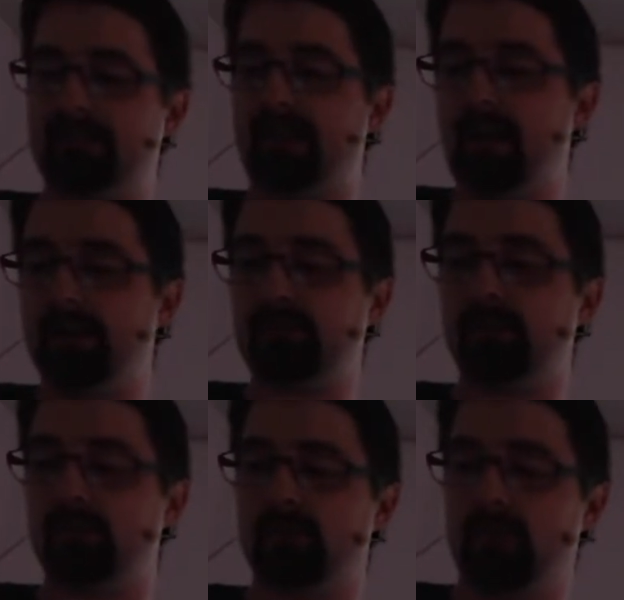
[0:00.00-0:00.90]
it
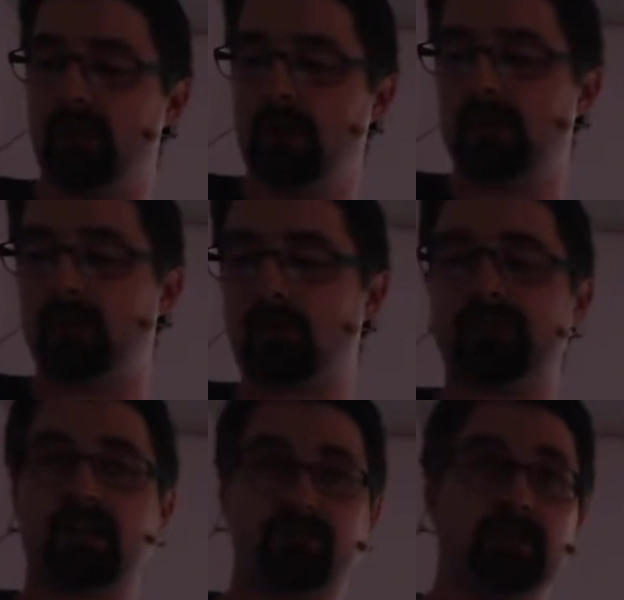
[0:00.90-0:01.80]
takes your
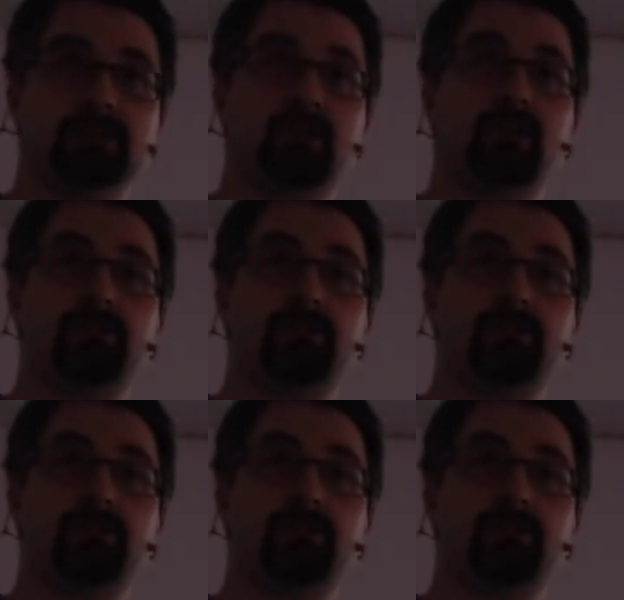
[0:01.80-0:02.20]
Logstash filter